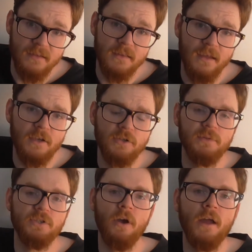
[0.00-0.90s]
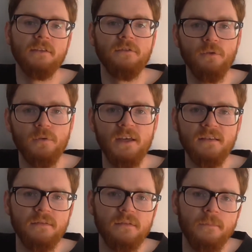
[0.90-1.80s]
that they could be trying to do
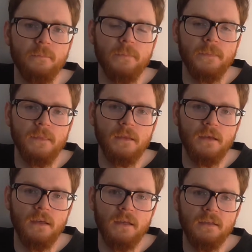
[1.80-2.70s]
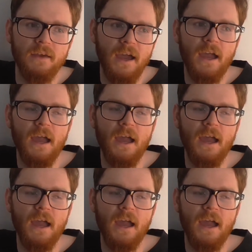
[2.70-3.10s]
this to